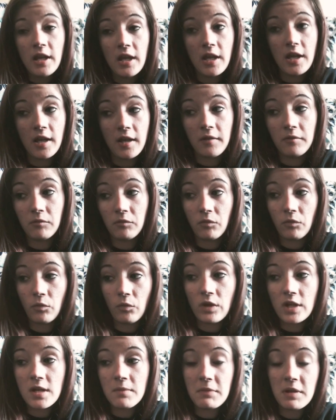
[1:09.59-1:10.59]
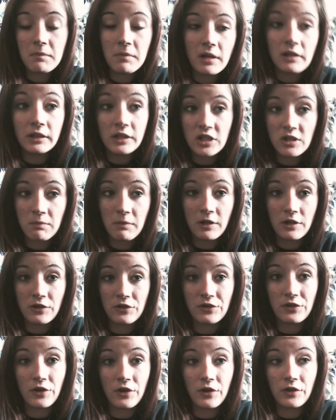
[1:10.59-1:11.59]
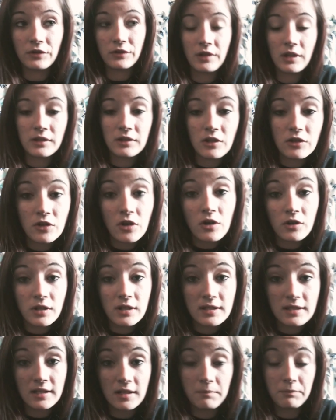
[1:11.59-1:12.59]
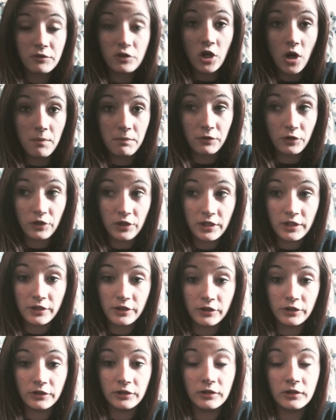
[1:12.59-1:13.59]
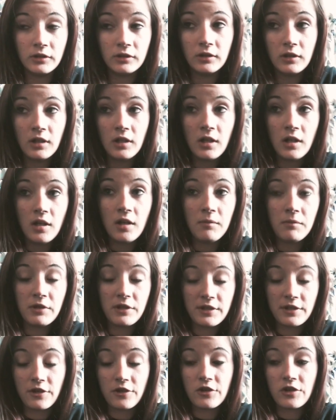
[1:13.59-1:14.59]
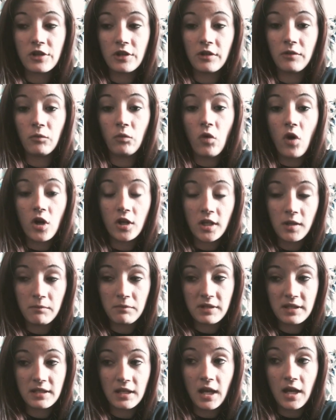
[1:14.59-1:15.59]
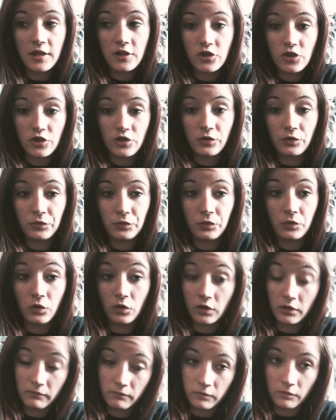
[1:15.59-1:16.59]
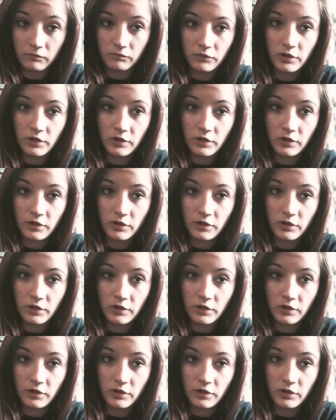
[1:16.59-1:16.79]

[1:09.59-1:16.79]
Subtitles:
And what I mean by leash manners are that the dog is in a proper heel position, walking beside you, or in,